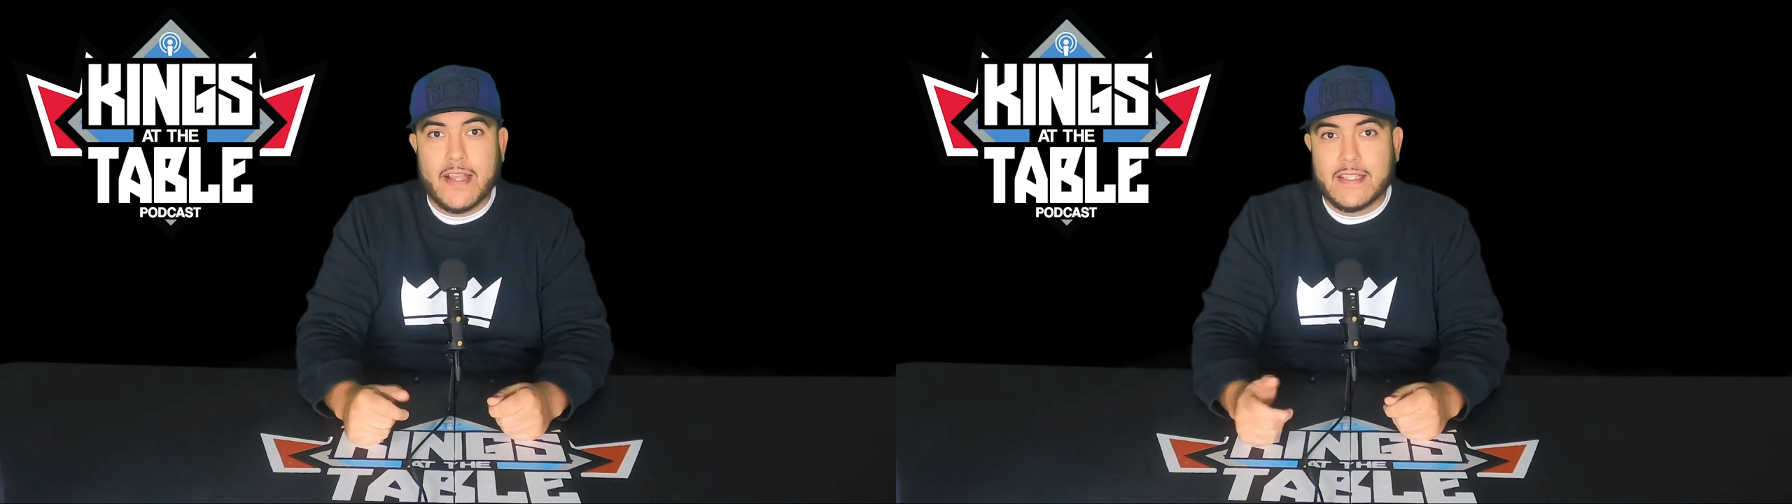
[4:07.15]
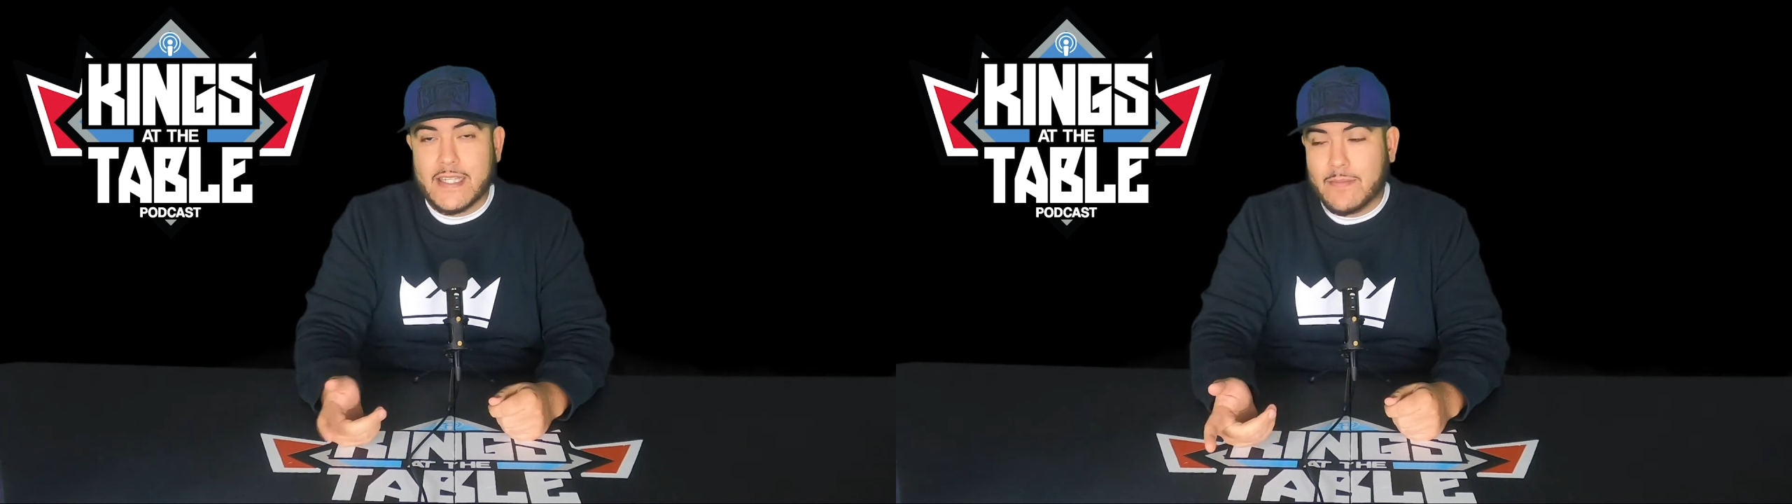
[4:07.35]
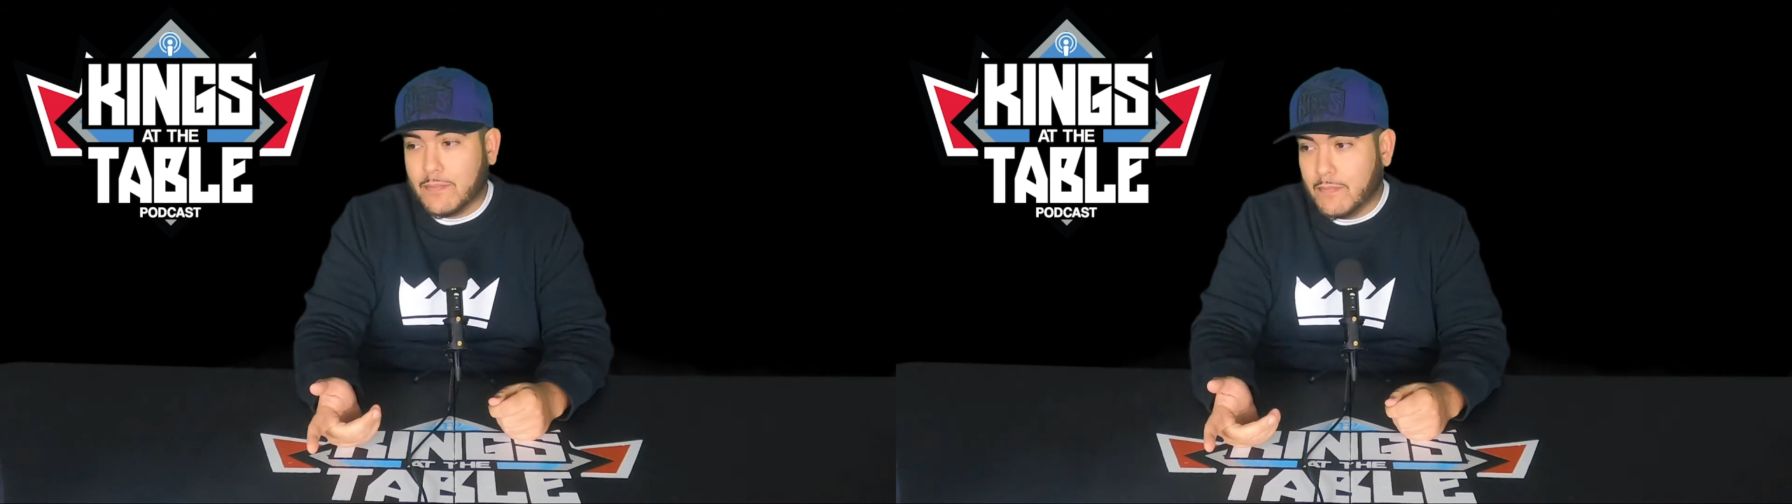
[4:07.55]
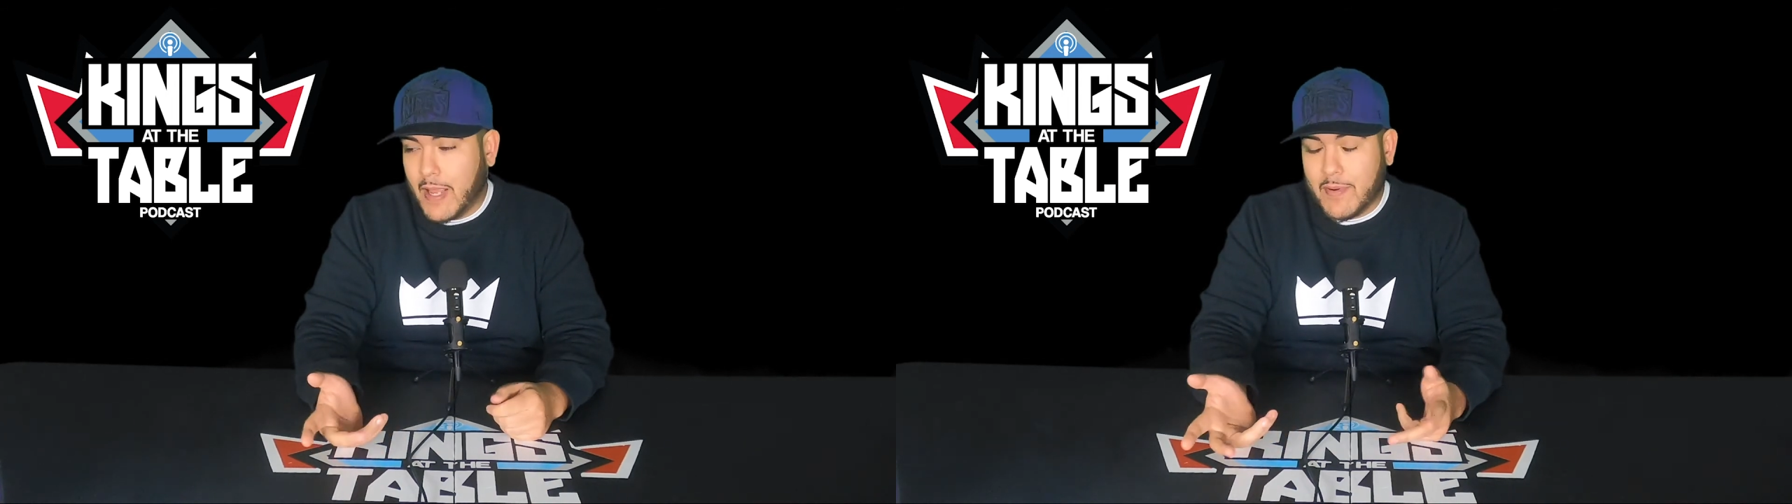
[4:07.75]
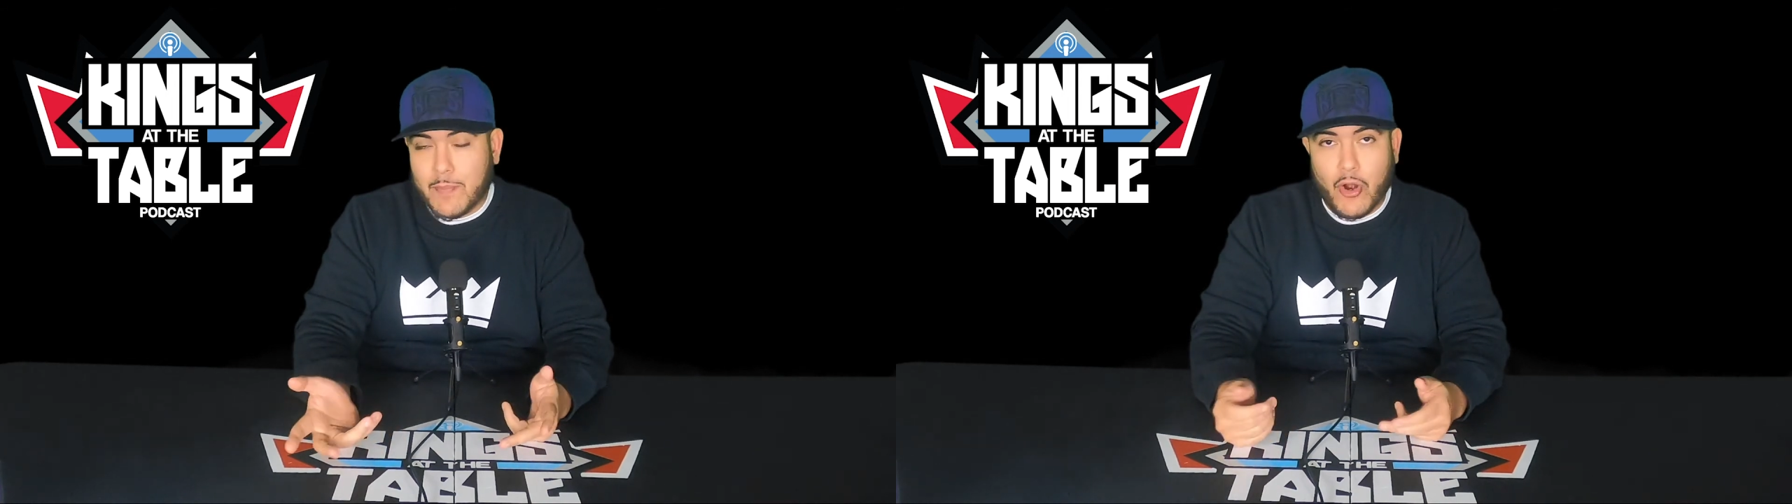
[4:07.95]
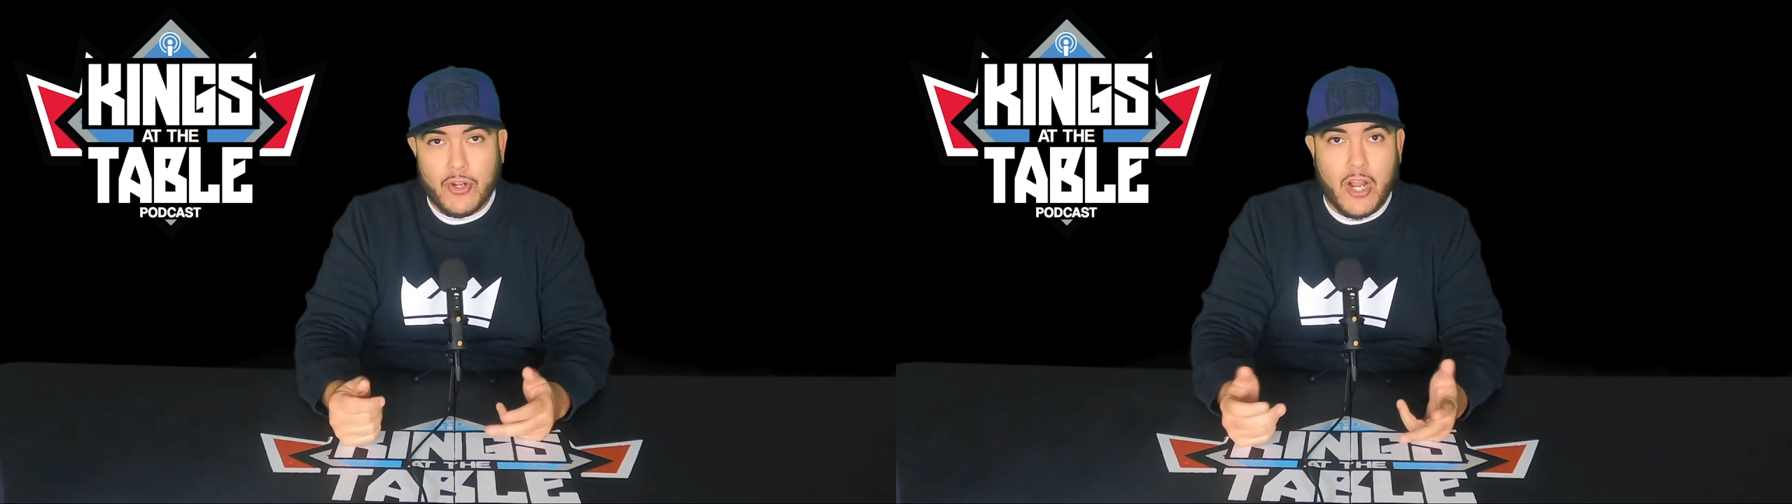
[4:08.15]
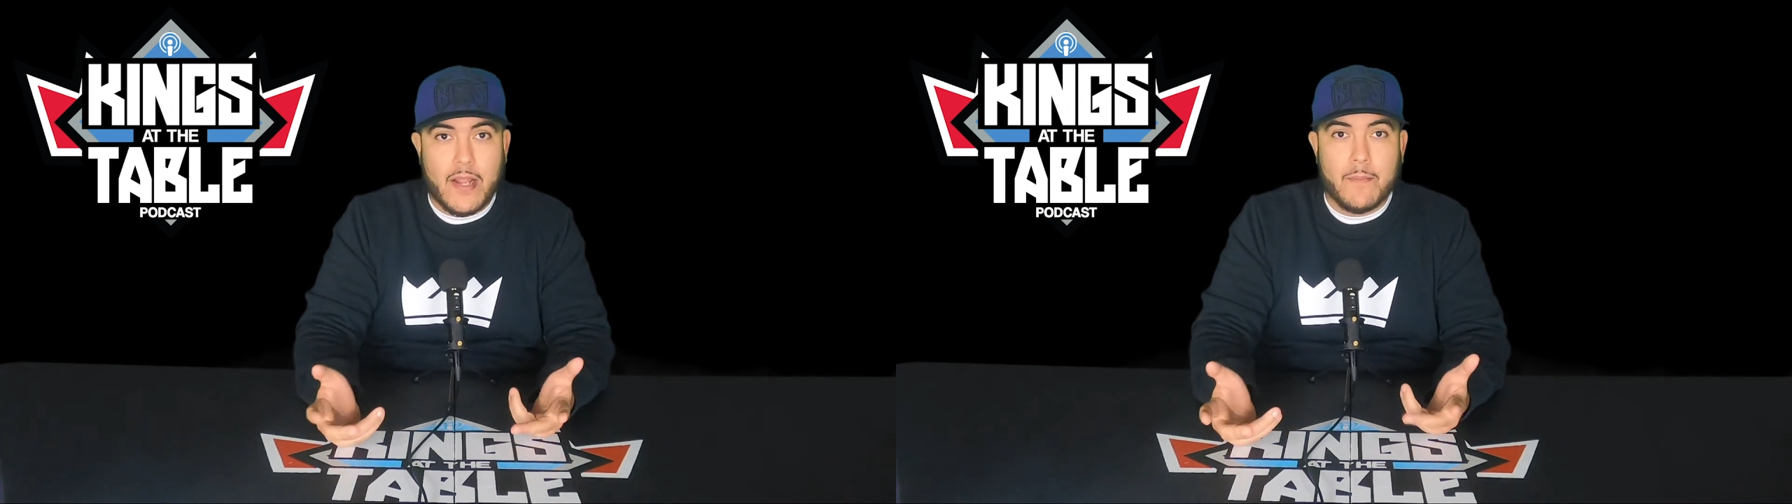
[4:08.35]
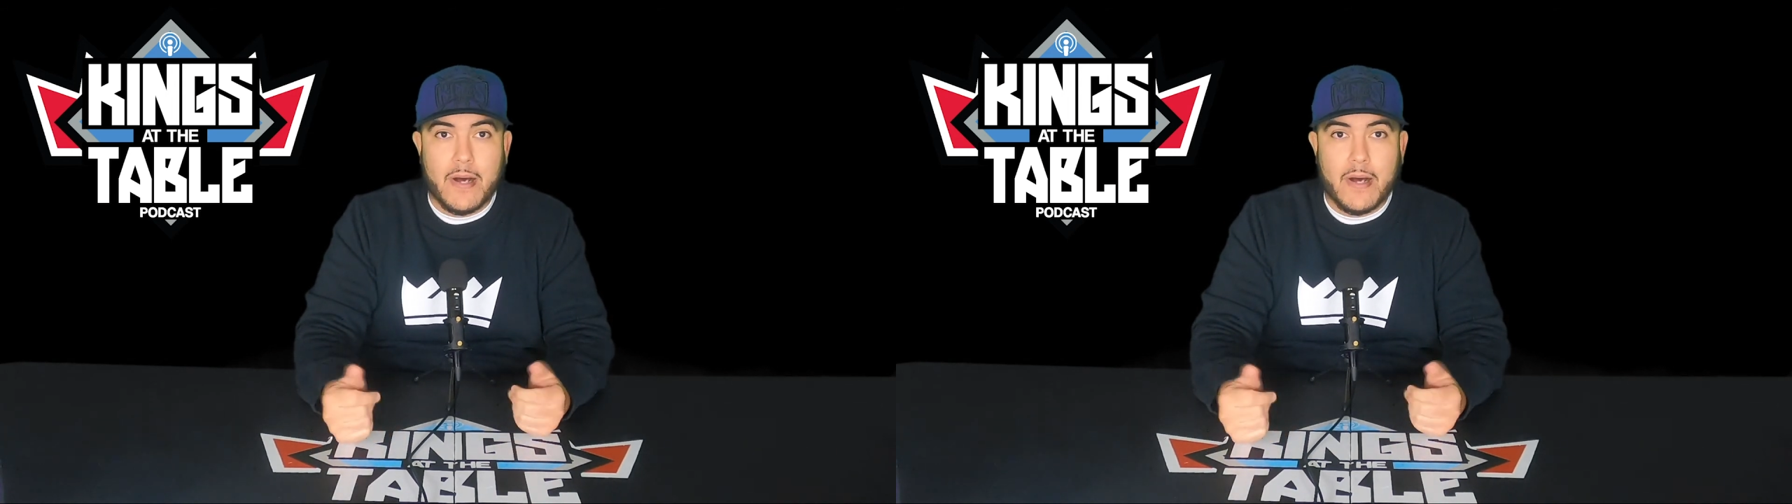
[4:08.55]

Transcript: as in maybe Bogdan and